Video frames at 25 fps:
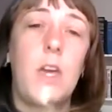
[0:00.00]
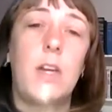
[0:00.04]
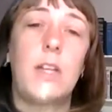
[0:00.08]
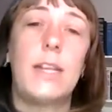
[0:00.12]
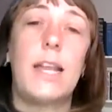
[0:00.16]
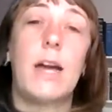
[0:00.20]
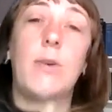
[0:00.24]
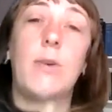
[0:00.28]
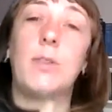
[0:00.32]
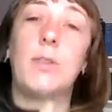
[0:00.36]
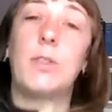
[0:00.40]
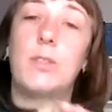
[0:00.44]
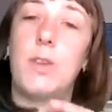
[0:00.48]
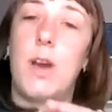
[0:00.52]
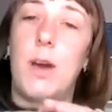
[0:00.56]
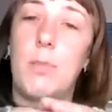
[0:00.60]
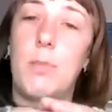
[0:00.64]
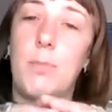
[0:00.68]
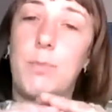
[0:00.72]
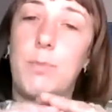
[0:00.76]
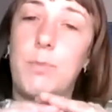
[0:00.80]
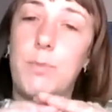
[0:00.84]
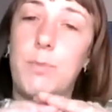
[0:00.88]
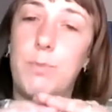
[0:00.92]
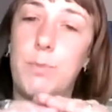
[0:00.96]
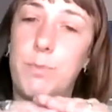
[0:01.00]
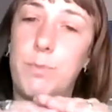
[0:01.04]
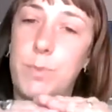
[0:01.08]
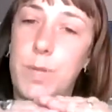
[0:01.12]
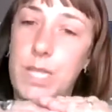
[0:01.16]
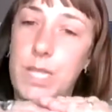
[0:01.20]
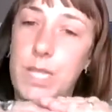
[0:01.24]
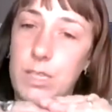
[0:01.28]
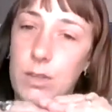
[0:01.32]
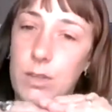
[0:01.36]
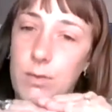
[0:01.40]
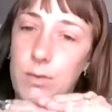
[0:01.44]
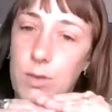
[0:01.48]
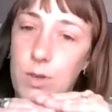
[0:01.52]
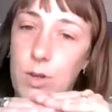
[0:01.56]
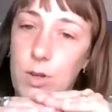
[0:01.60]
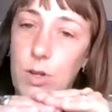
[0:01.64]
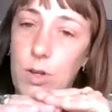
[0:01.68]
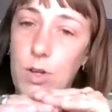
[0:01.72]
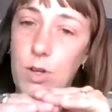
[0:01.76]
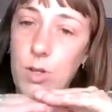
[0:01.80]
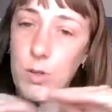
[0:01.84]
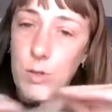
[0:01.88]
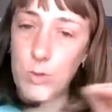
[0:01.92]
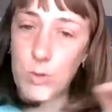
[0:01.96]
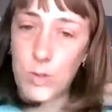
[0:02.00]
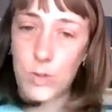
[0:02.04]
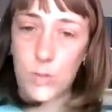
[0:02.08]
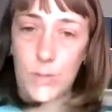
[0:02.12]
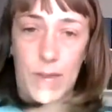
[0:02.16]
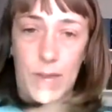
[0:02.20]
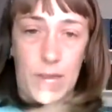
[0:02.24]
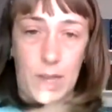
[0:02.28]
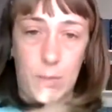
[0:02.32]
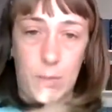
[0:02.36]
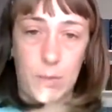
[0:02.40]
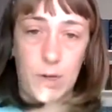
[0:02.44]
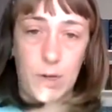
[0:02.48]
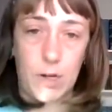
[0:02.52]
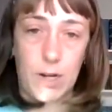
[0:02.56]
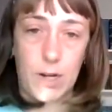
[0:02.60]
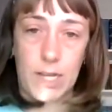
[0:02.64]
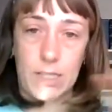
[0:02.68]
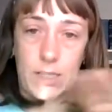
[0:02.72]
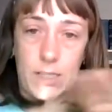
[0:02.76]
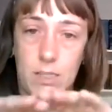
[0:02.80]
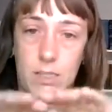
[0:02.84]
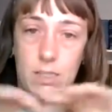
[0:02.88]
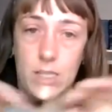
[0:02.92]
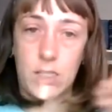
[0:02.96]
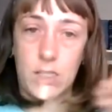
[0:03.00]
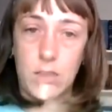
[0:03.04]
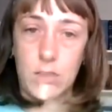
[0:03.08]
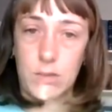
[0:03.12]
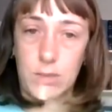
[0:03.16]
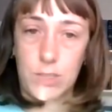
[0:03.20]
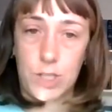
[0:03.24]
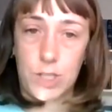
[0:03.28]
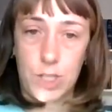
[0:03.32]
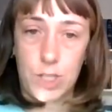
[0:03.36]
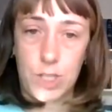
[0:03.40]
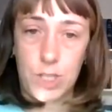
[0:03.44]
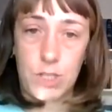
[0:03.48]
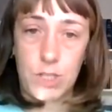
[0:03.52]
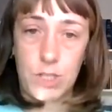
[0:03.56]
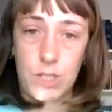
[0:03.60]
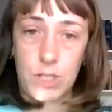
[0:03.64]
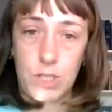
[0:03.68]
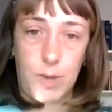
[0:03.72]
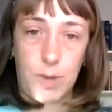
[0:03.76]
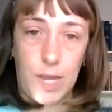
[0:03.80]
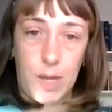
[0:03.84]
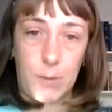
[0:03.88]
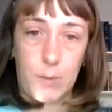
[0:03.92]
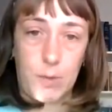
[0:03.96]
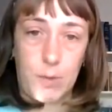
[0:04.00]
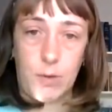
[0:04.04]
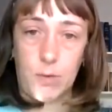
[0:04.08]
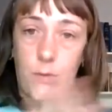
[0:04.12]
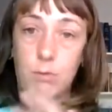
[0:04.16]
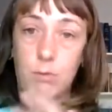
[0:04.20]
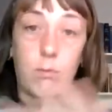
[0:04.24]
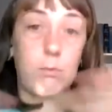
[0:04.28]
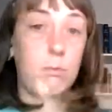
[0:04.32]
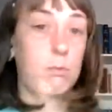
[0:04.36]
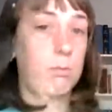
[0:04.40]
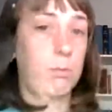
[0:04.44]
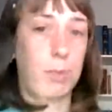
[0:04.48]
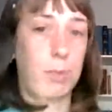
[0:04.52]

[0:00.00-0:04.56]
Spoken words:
Now, a piece of newspaper as a single sheet of paper,